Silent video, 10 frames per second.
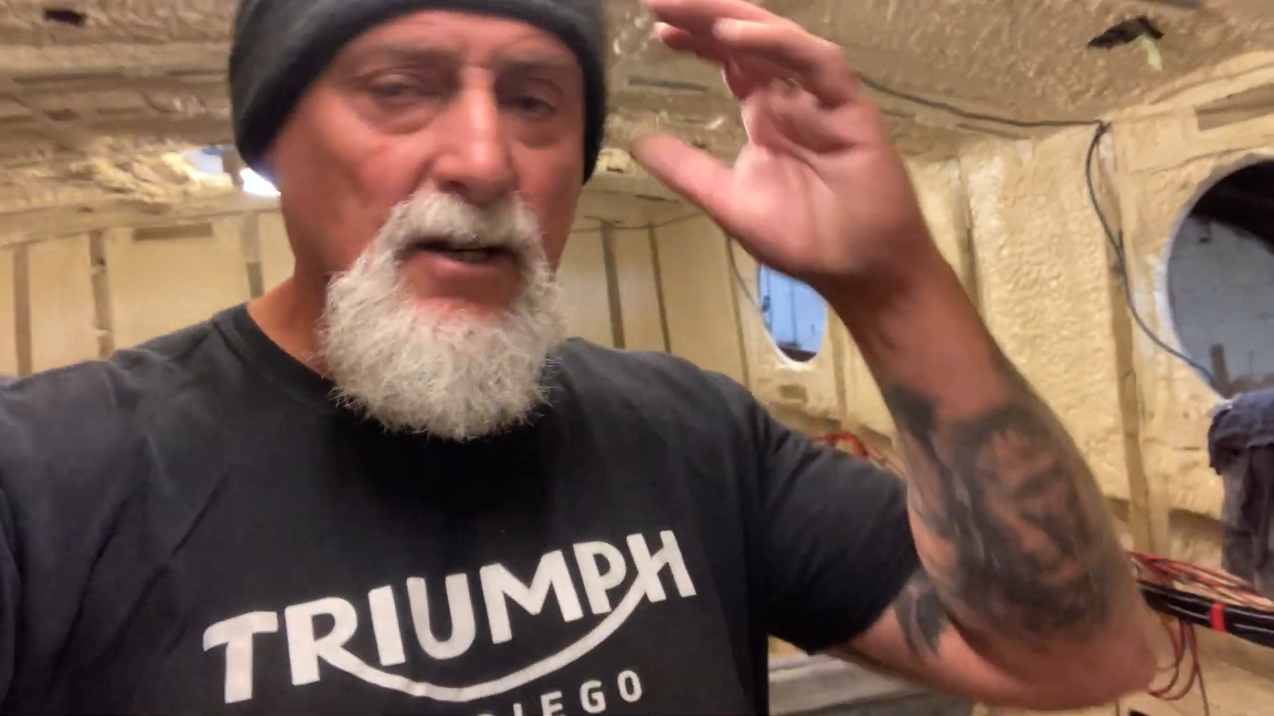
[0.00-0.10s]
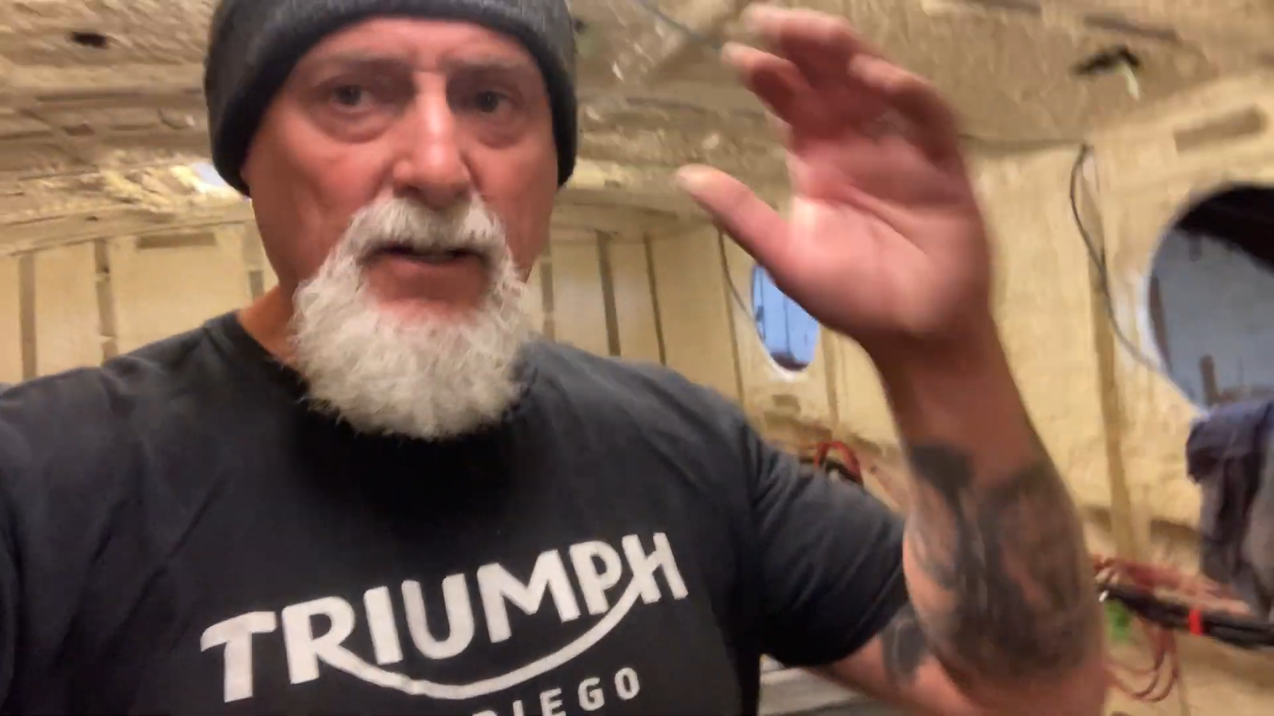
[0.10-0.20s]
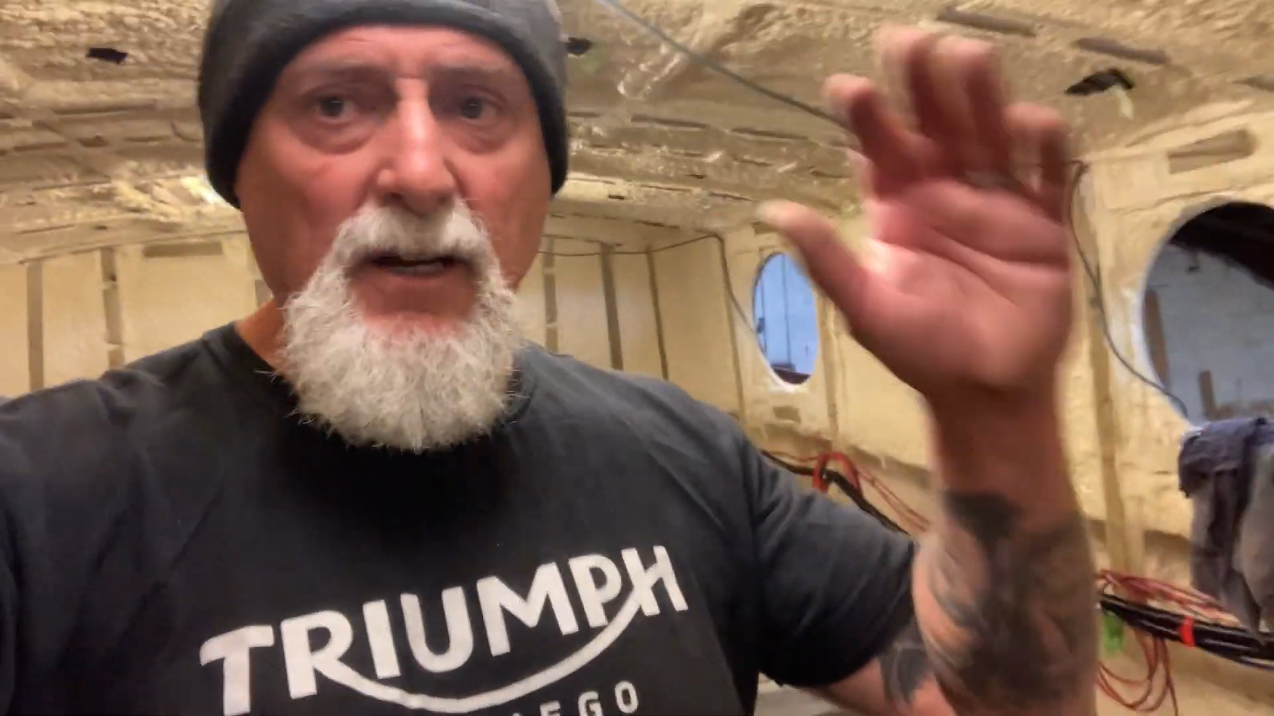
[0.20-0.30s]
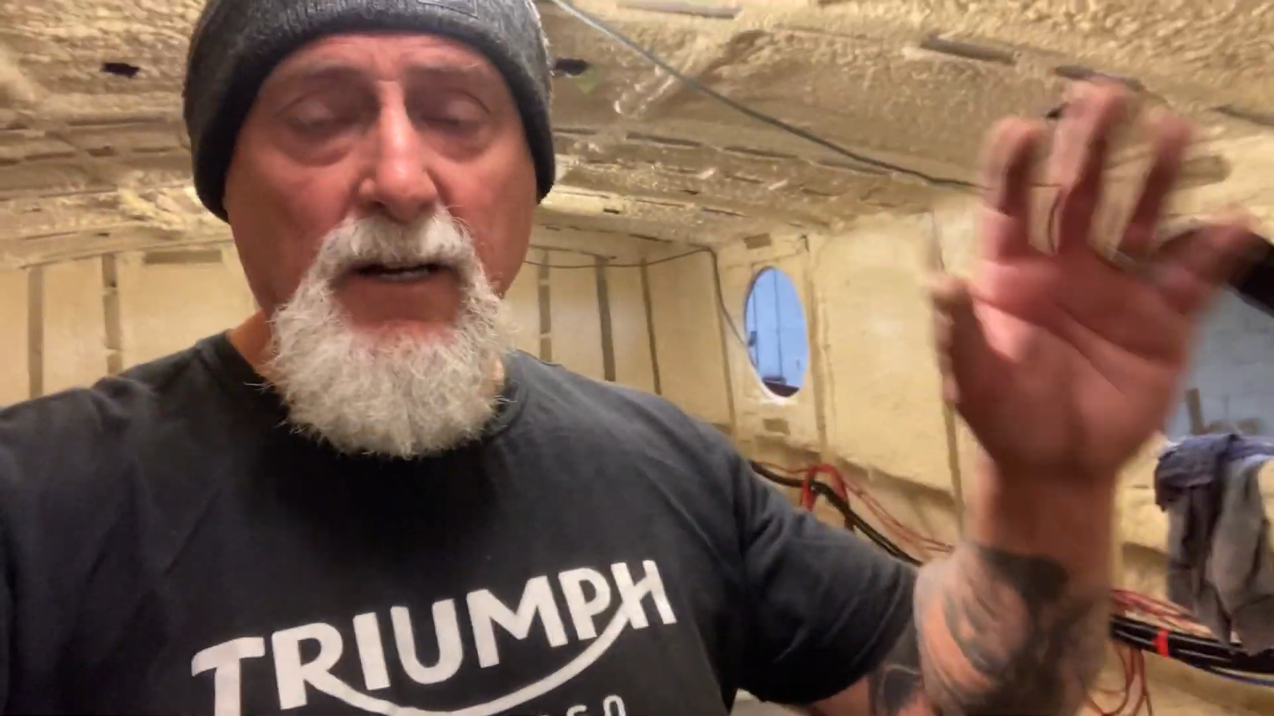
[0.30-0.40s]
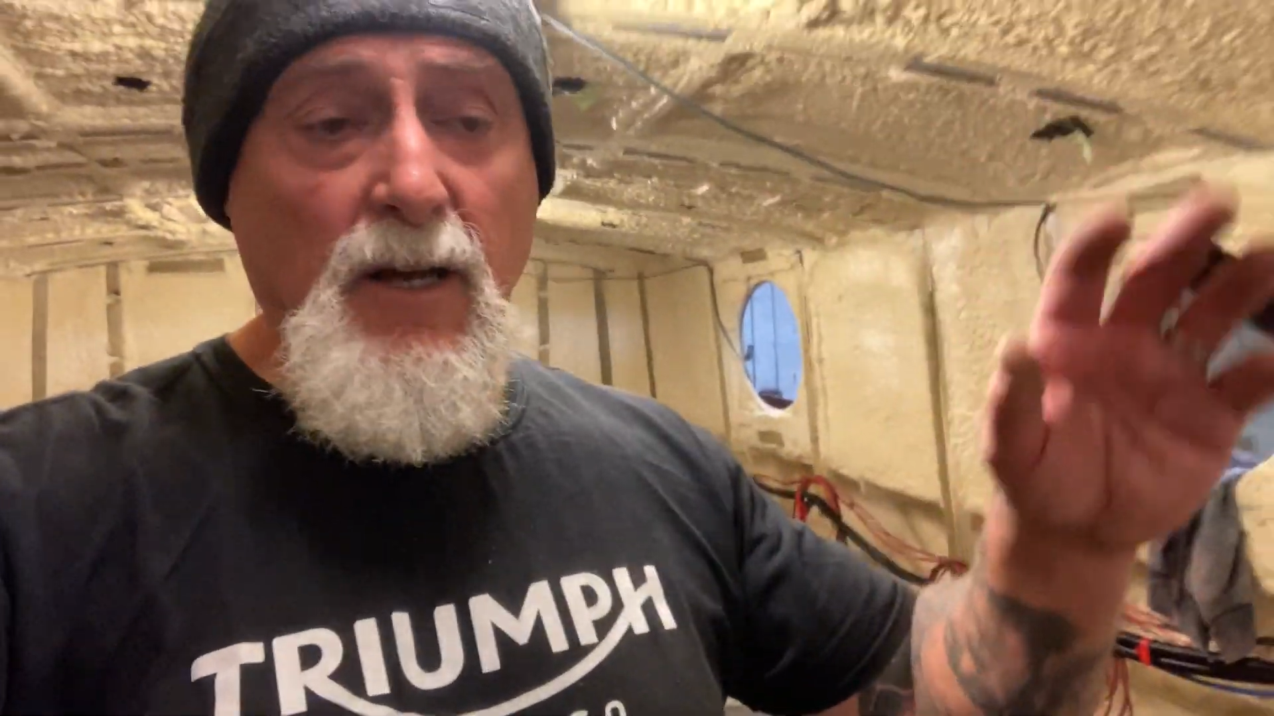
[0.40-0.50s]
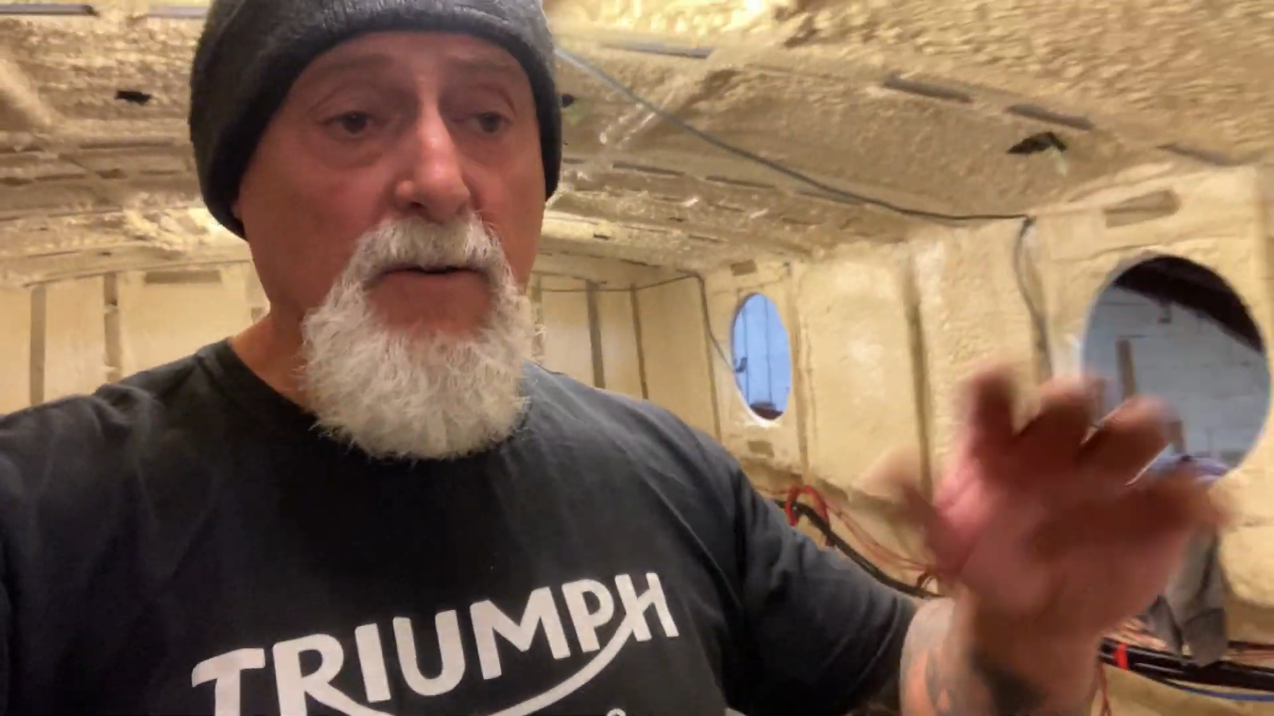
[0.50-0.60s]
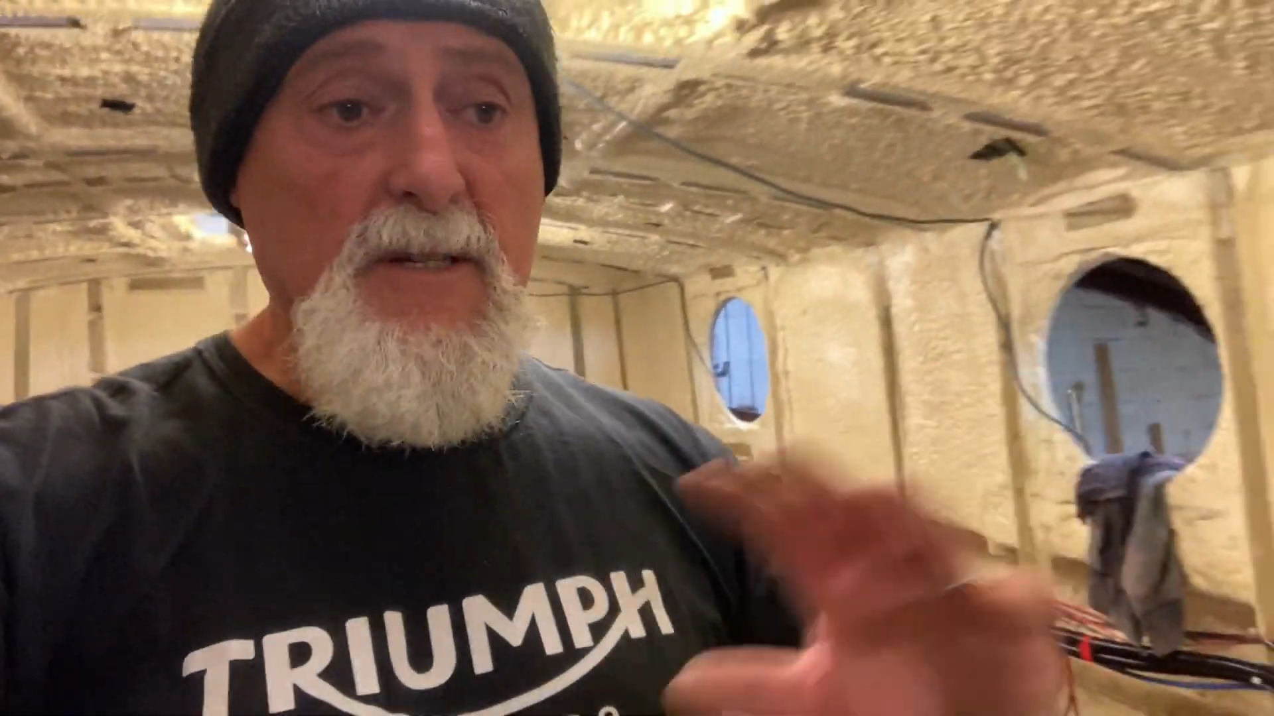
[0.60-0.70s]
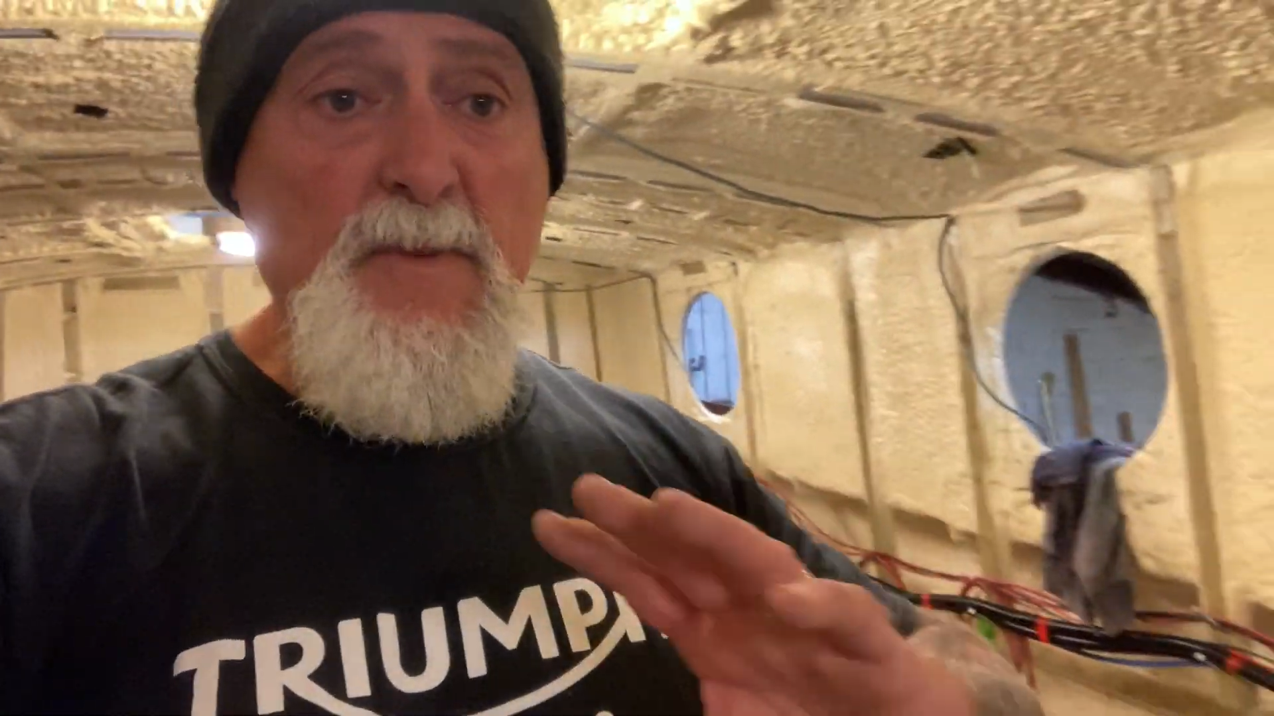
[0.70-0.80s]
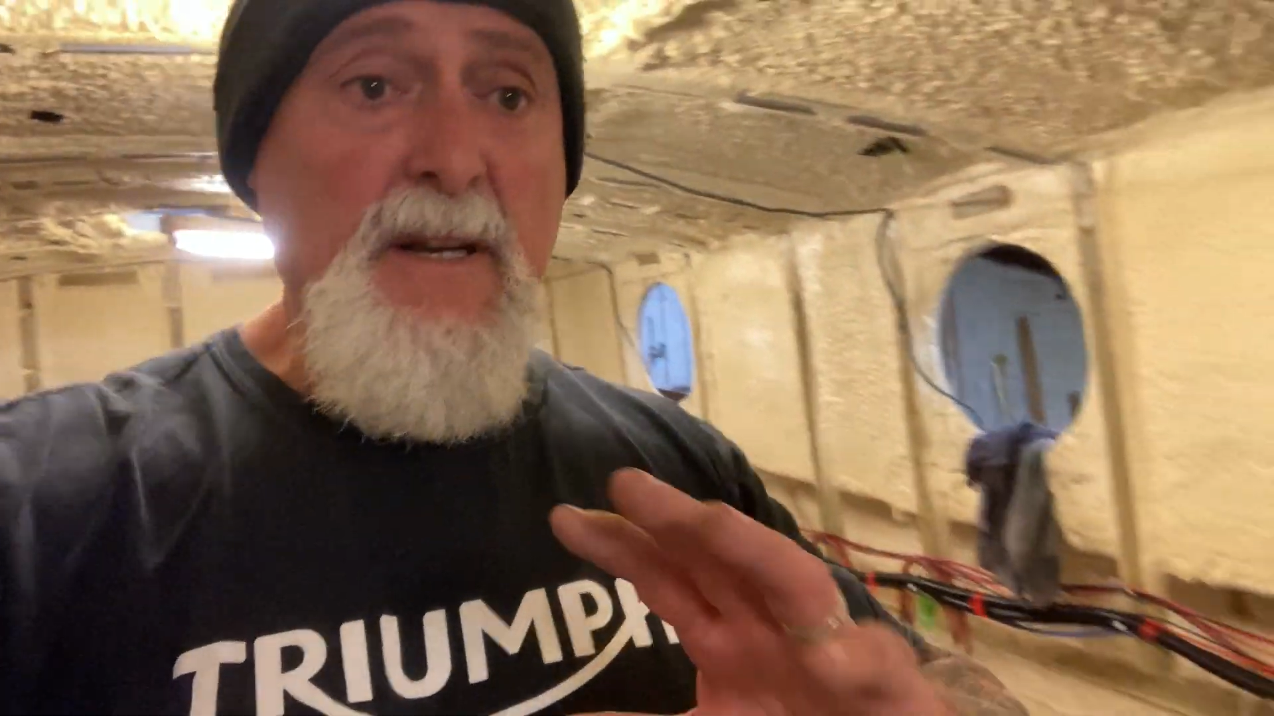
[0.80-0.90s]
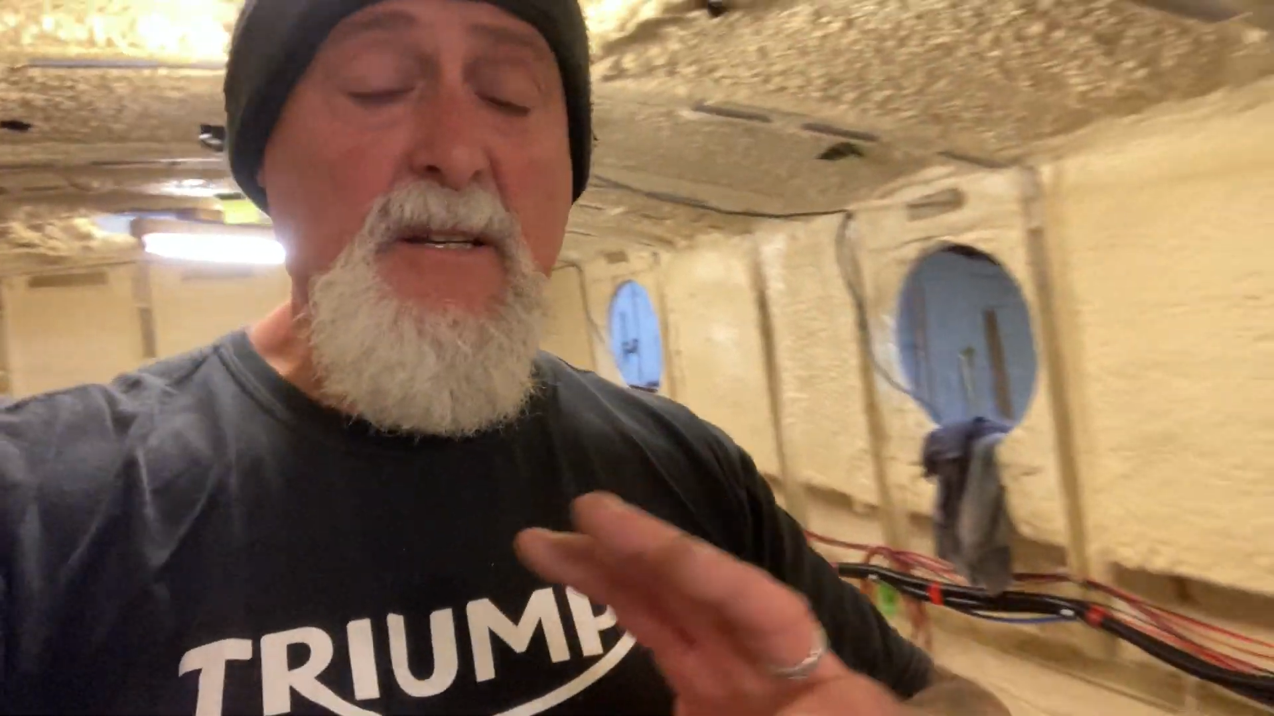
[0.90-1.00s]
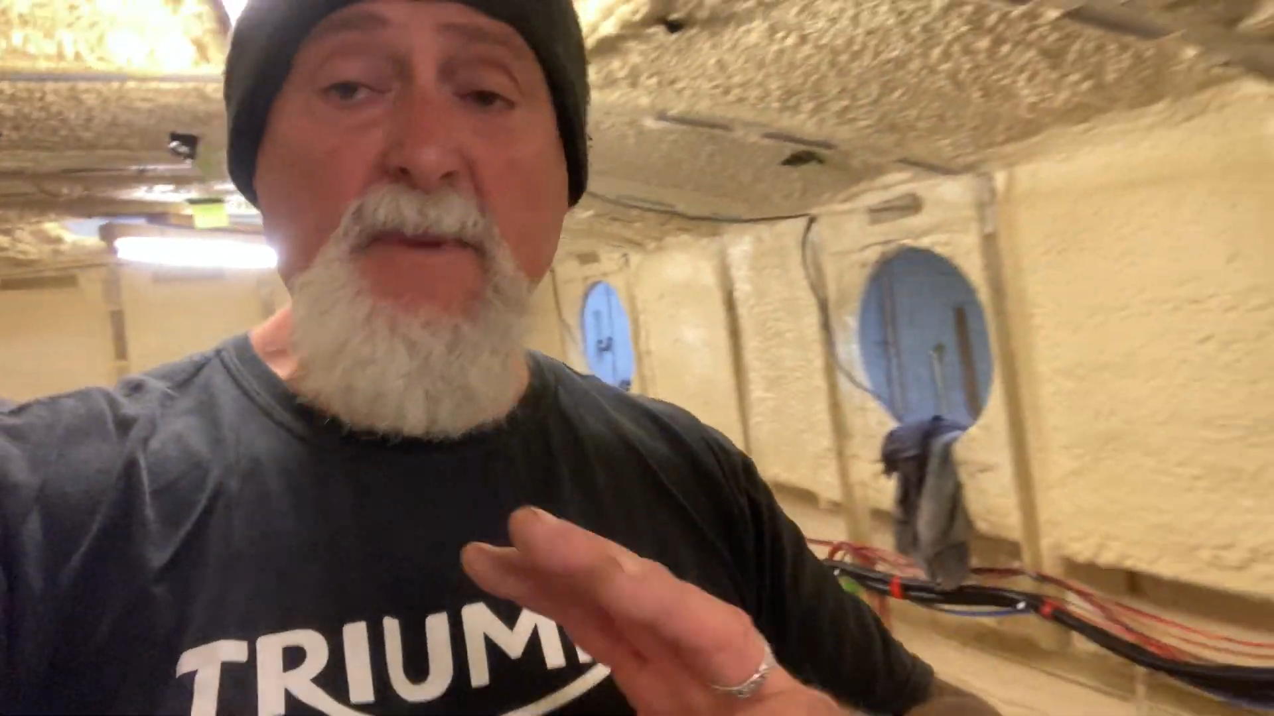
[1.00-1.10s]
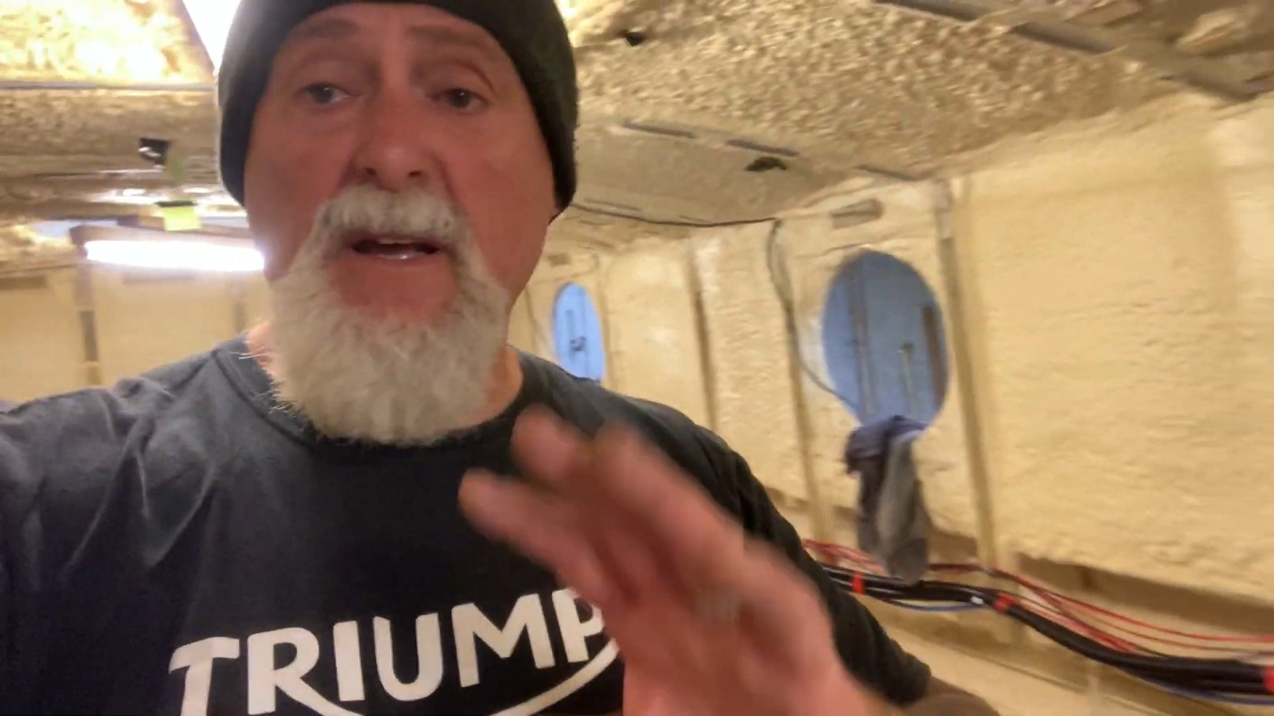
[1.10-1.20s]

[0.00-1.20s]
I know it's been